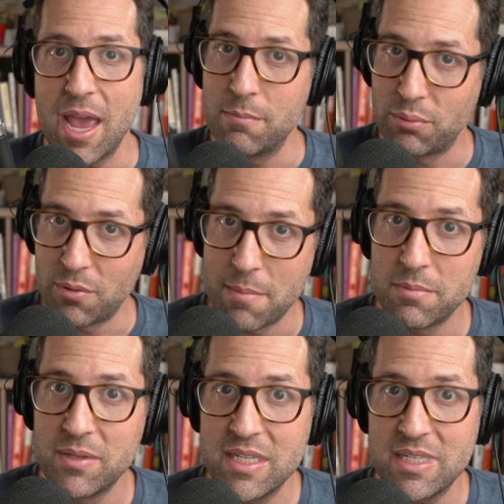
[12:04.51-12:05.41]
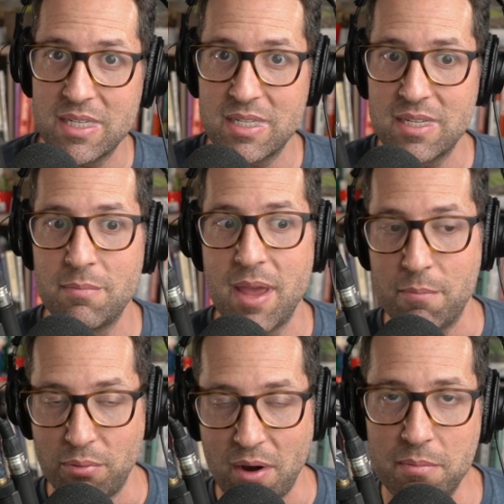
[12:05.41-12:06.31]
and probably system
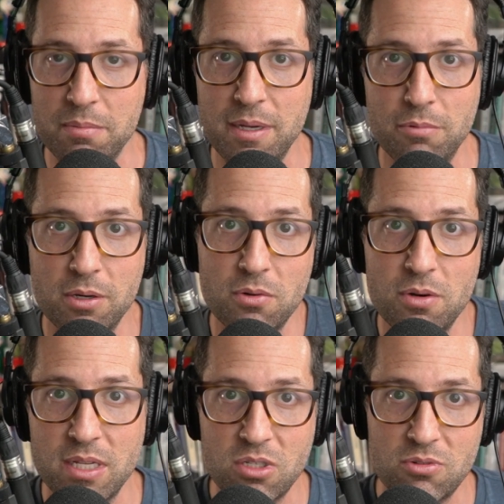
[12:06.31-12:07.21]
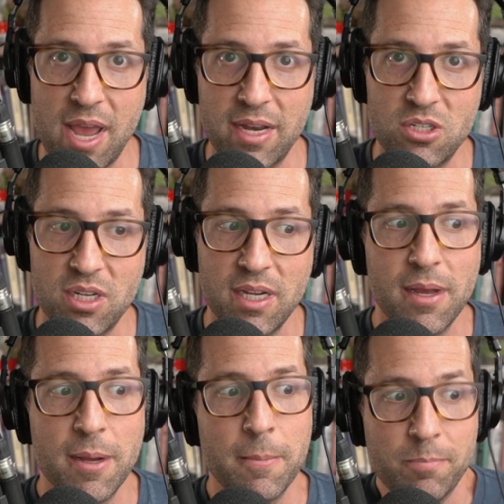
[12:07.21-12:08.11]
and probably recruiting strategy,
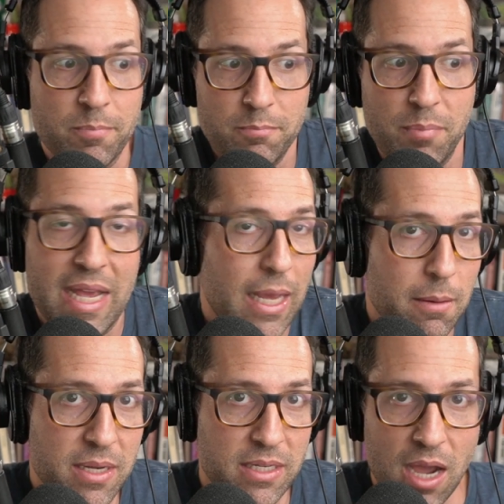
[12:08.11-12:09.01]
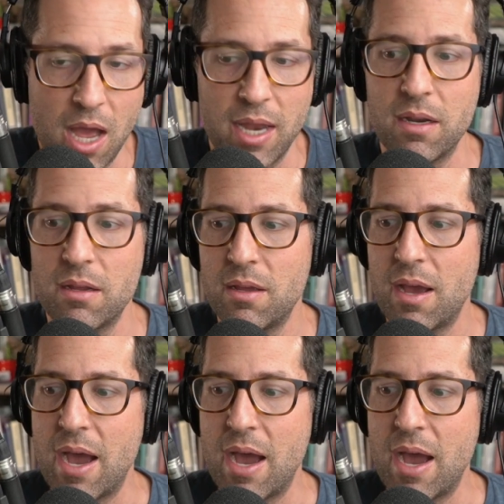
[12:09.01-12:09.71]
but it can be done.